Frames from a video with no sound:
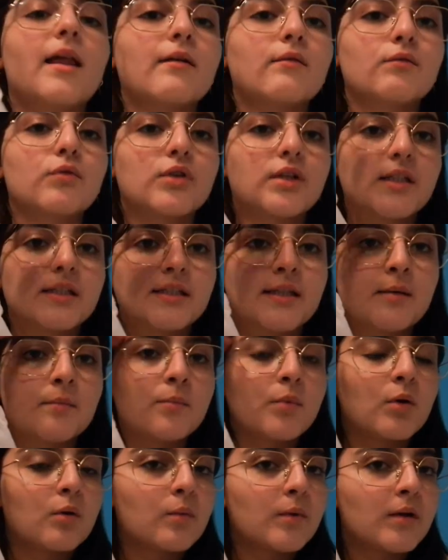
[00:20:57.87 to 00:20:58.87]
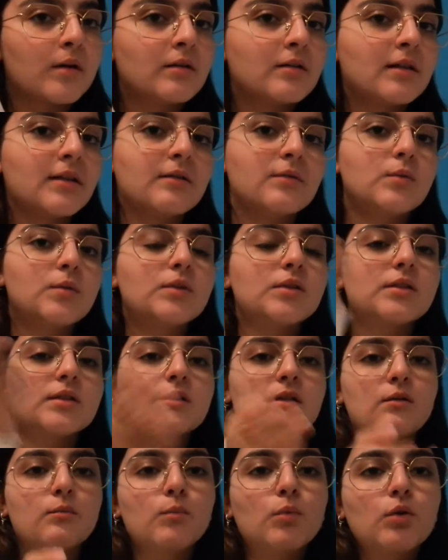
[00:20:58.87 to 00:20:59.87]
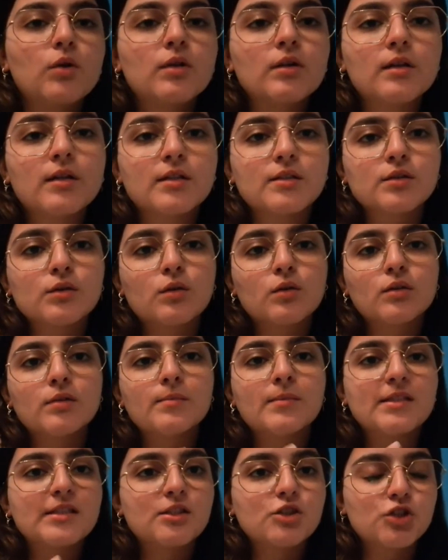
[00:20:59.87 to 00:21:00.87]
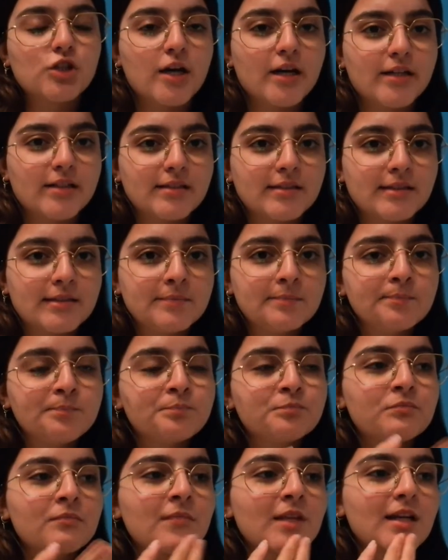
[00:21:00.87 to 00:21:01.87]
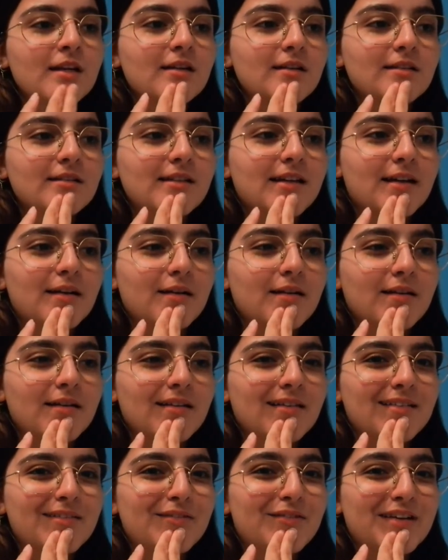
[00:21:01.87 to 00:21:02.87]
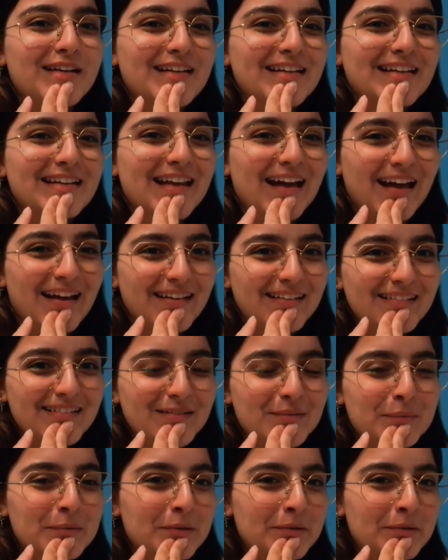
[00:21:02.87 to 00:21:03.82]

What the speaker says: Like, for example, when there was a book that is called Miss Charity that I really liked